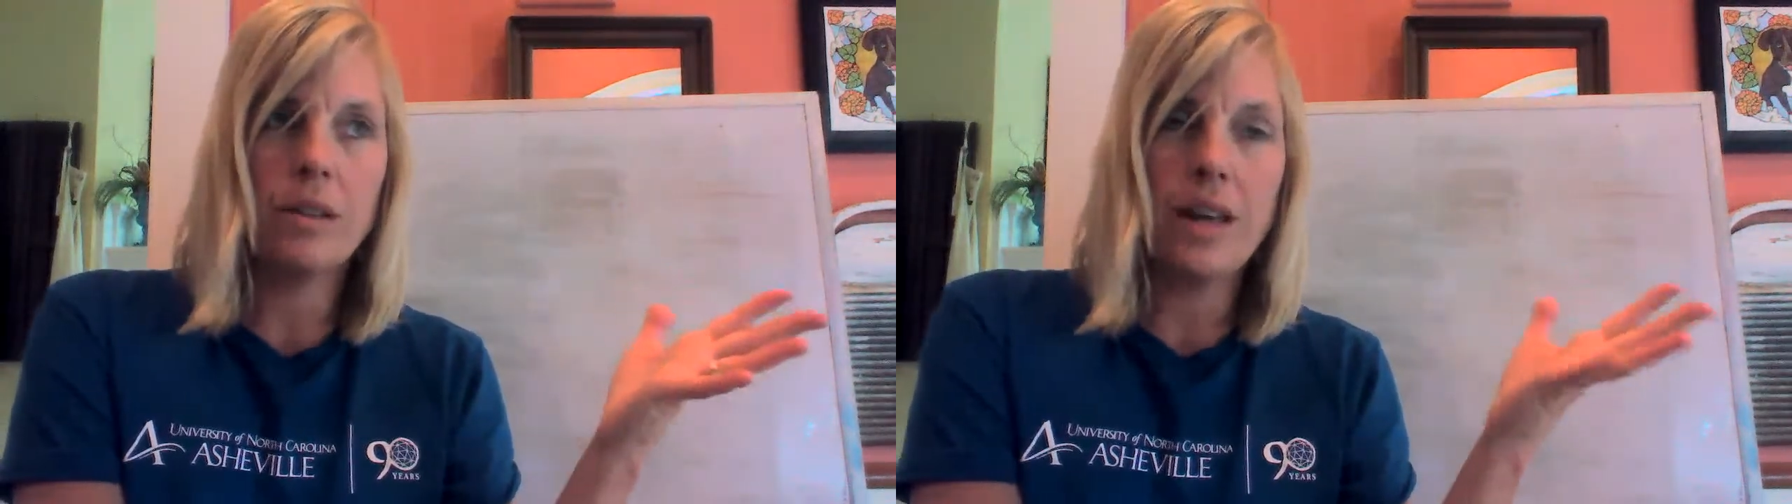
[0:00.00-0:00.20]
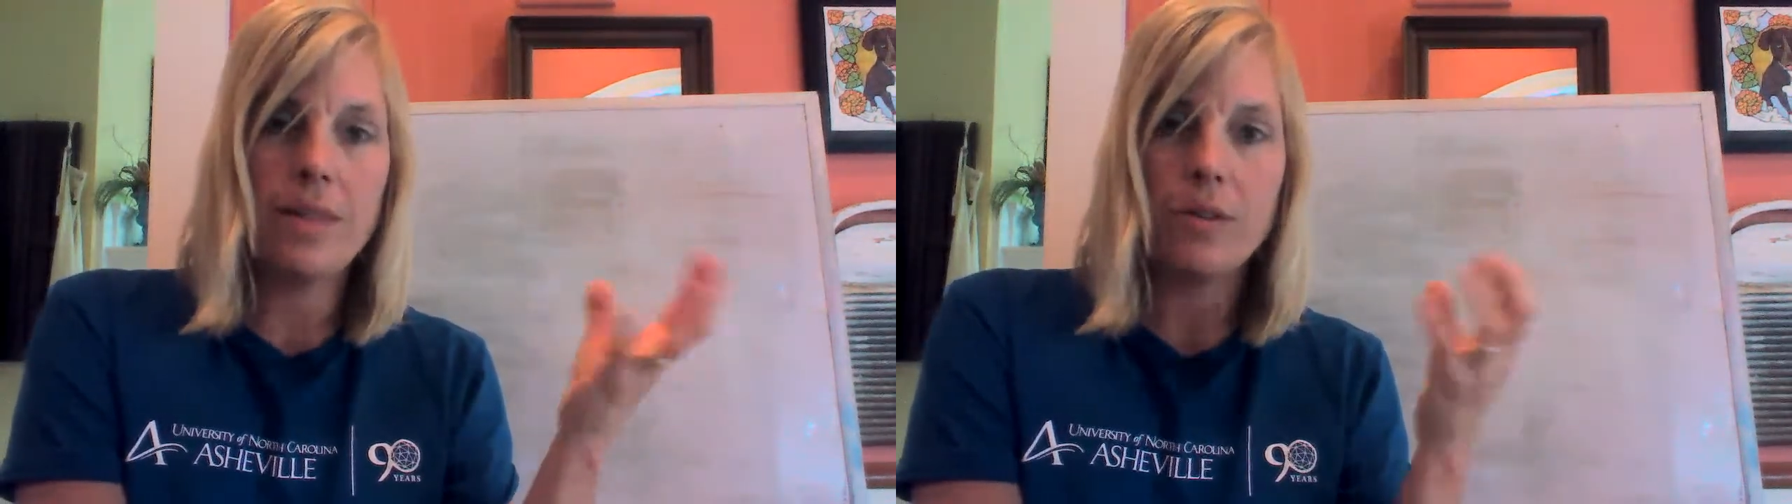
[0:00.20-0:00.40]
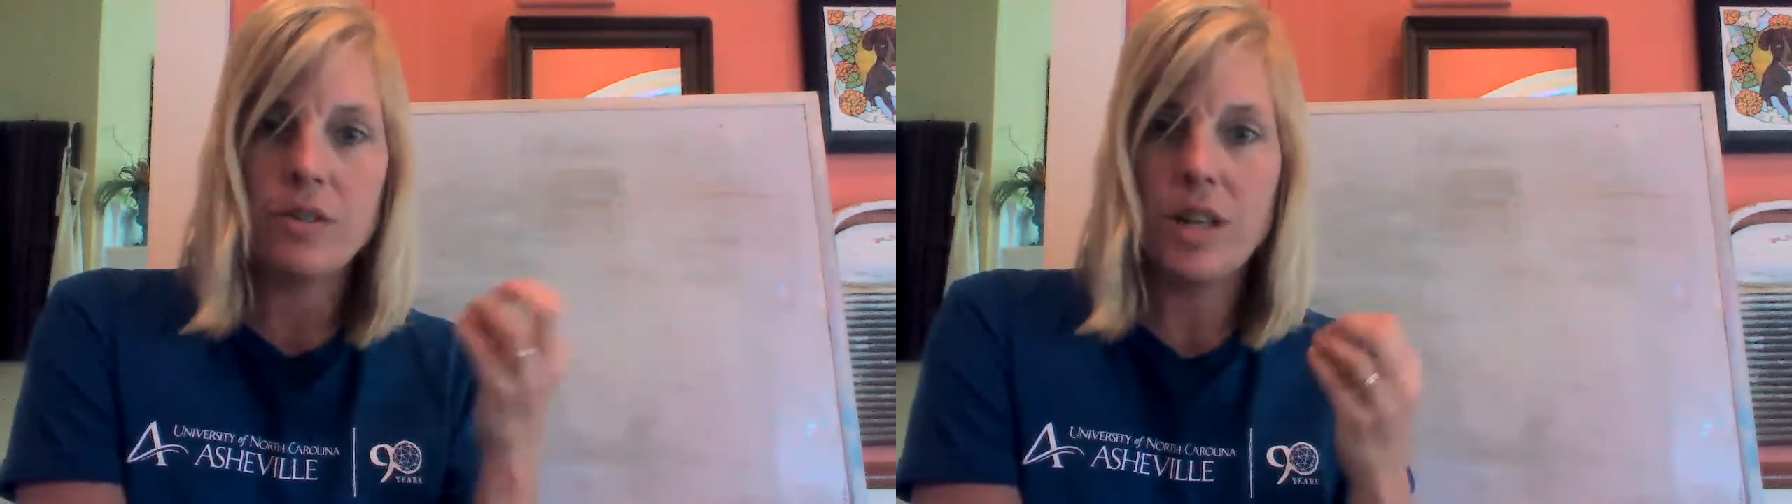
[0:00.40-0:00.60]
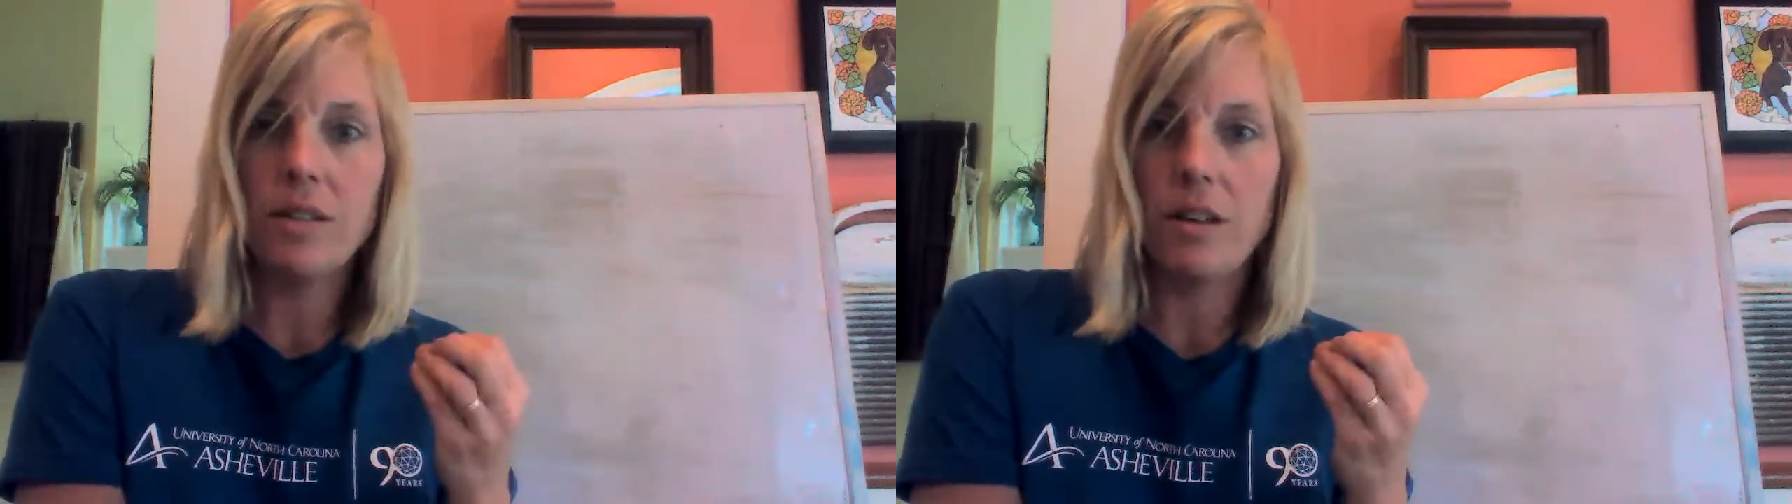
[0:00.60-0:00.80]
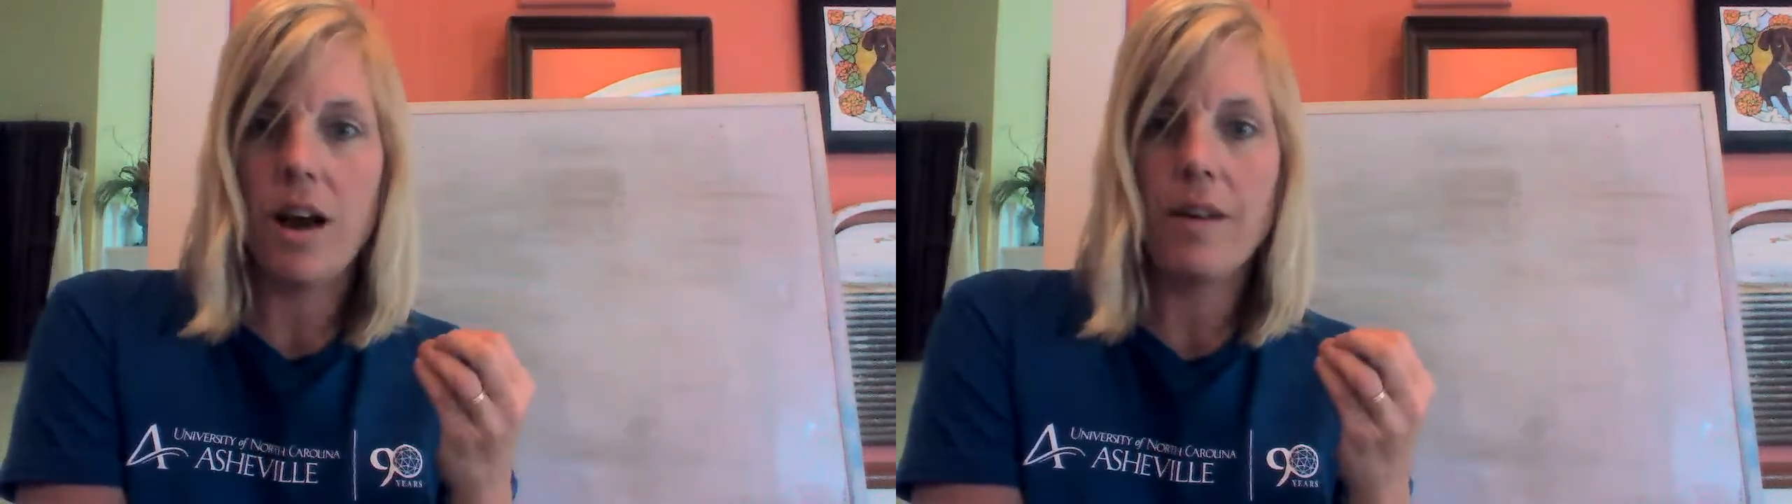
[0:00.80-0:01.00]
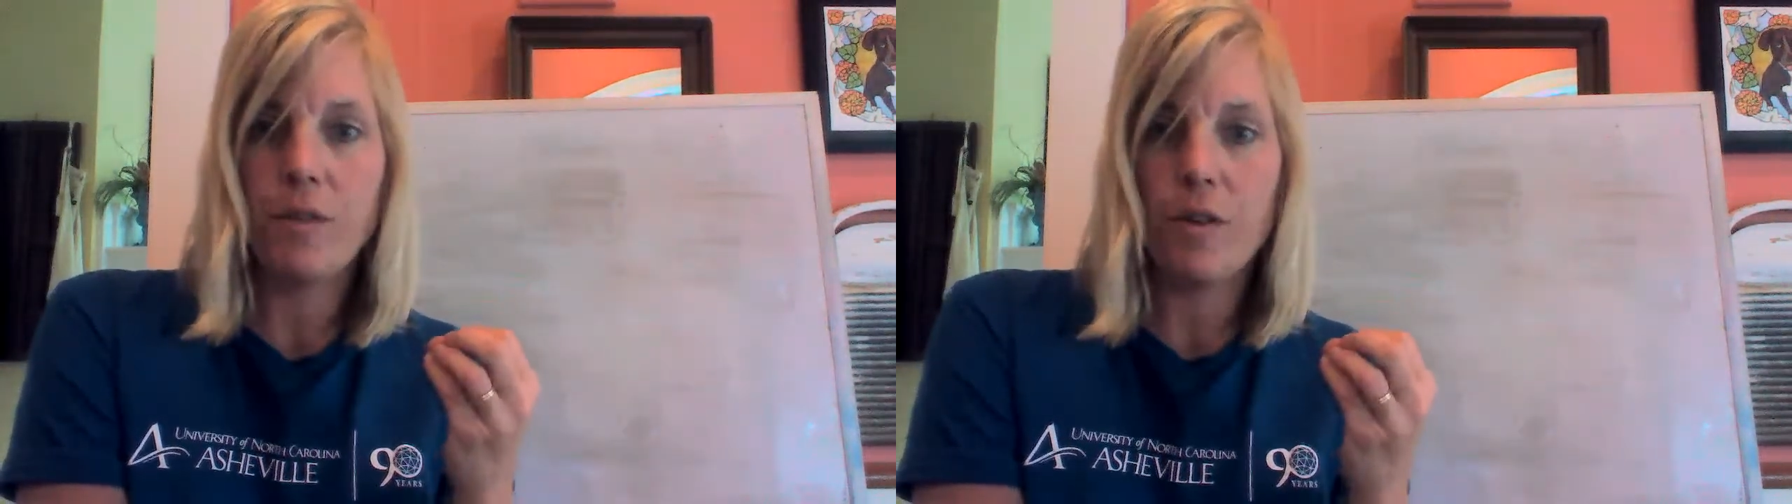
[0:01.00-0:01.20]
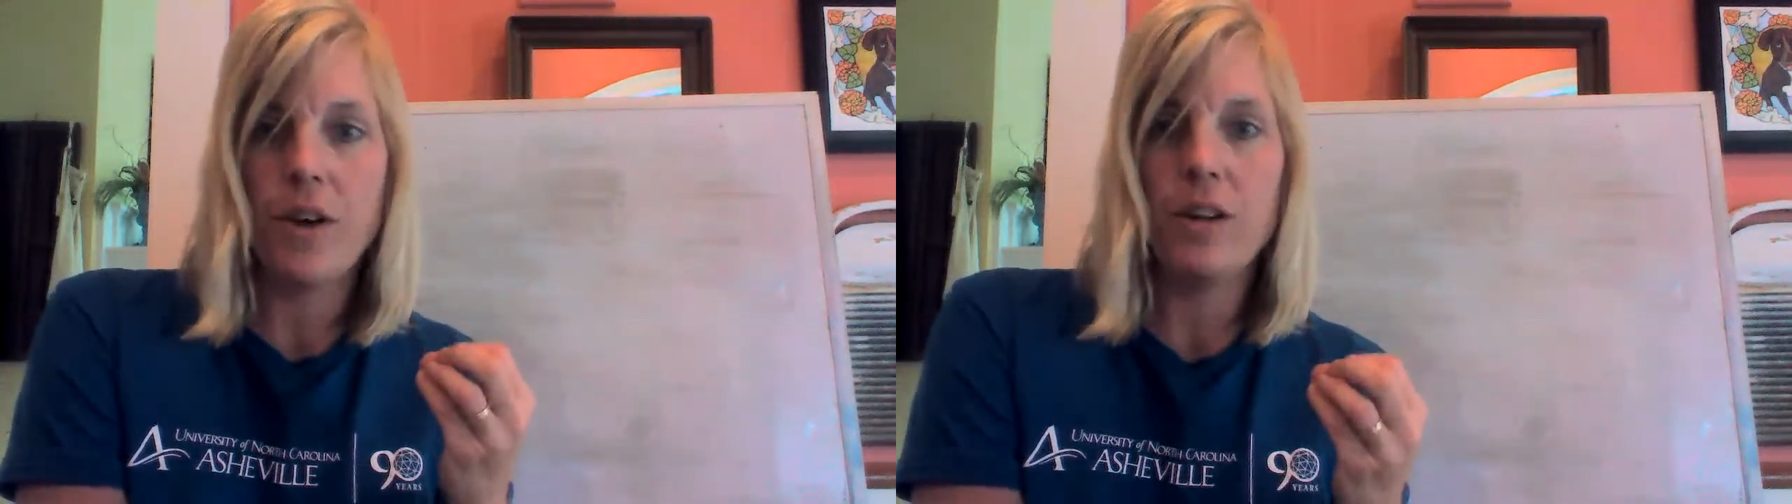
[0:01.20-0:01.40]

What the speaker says: get their sunlight for